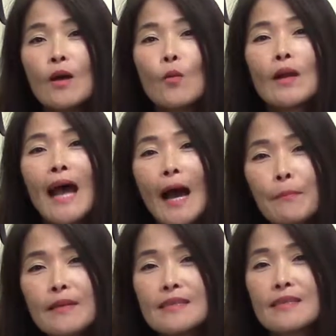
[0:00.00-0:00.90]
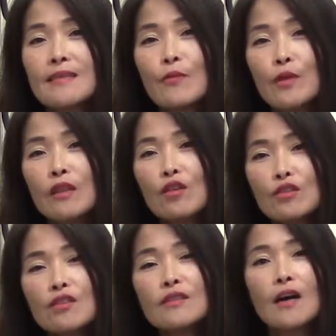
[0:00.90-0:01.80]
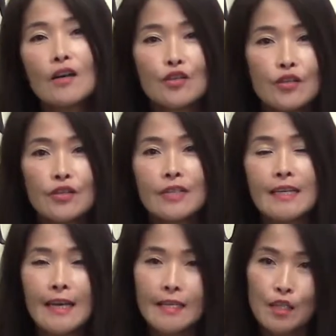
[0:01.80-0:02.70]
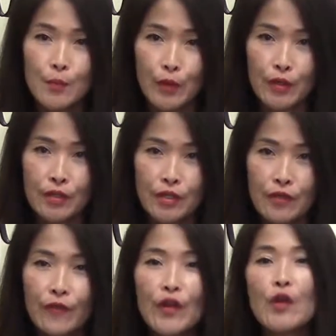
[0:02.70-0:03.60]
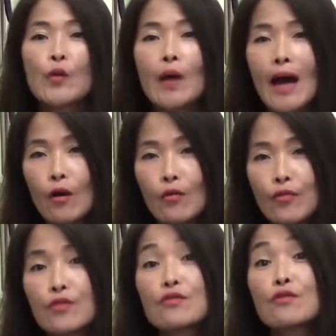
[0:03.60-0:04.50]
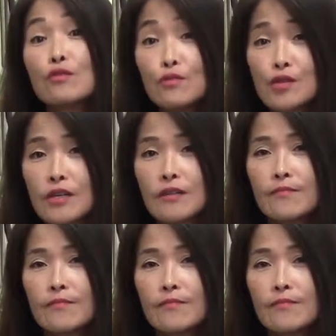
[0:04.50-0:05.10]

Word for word: what happens is that we look to doctors and experts to figure out the solution.